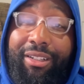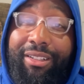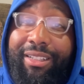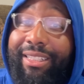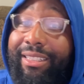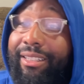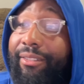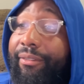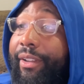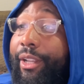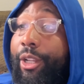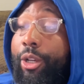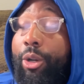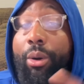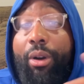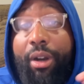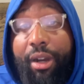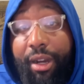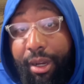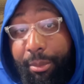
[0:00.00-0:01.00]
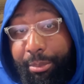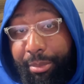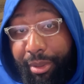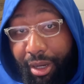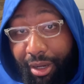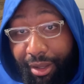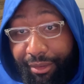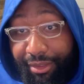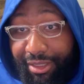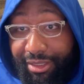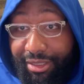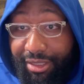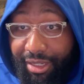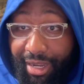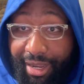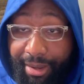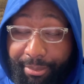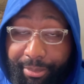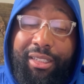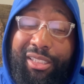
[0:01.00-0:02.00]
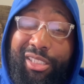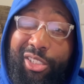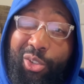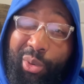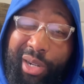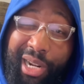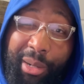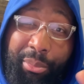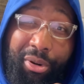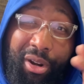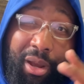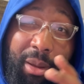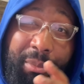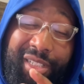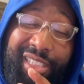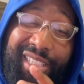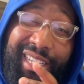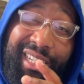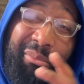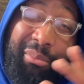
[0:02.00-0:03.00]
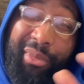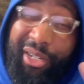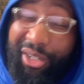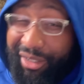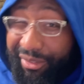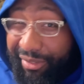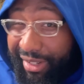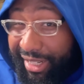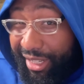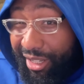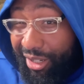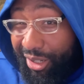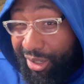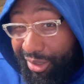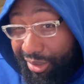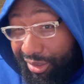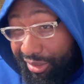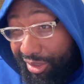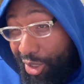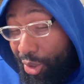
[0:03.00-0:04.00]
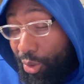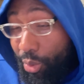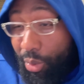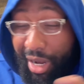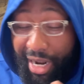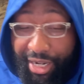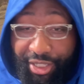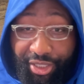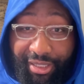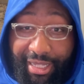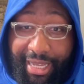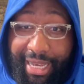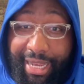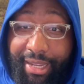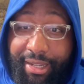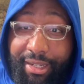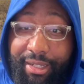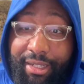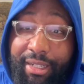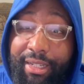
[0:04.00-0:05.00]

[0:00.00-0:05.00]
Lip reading: Click the video up on the top. This is the one I promised in the middle of the video. Go watch that.